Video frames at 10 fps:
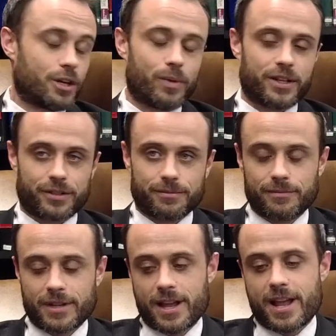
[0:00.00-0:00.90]
In a winter.
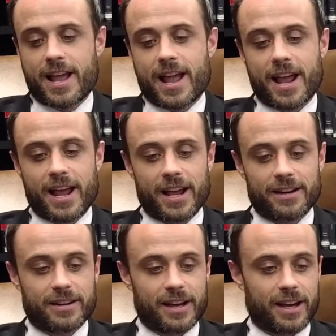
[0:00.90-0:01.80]

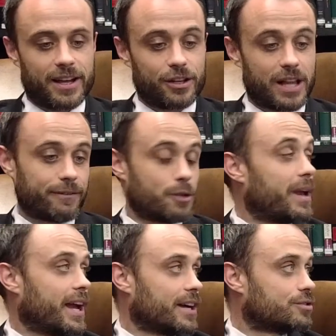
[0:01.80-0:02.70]
And you'll have to
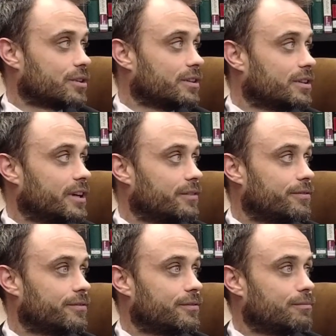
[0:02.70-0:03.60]
pay extra
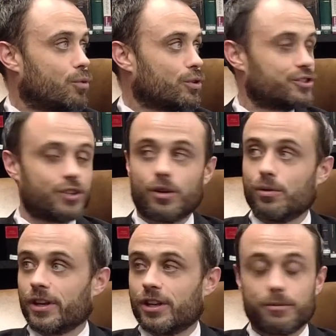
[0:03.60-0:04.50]
if more
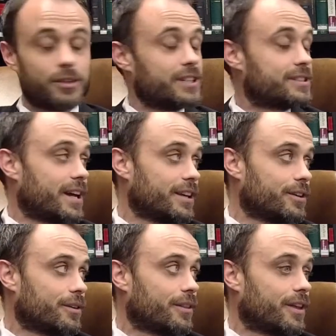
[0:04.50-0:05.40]
snow accumulates that
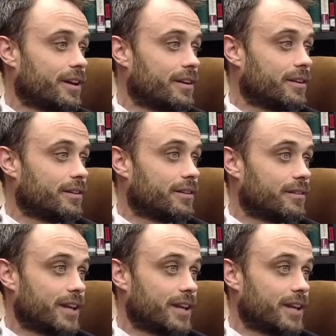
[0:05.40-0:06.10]
year than